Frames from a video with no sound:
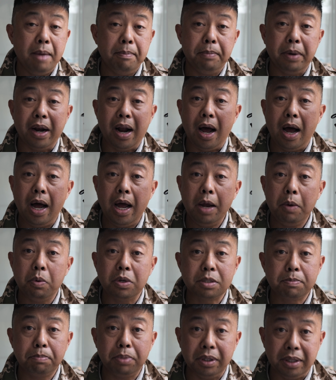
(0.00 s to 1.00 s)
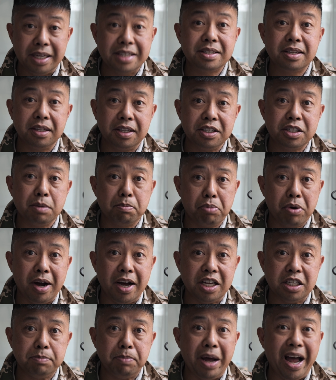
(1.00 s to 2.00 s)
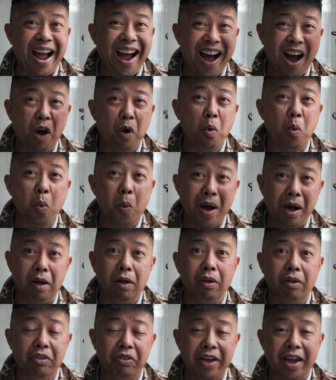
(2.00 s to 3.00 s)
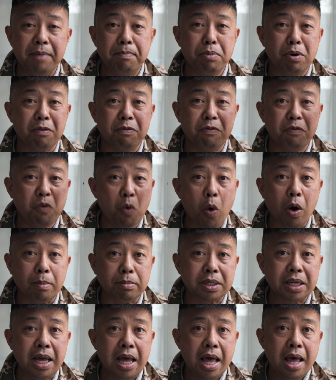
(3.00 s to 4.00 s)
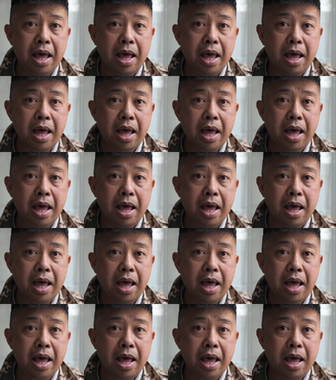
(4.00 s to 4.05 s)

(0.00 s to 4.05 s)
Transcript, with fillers: But I was pleasantly surprised by how well they performed.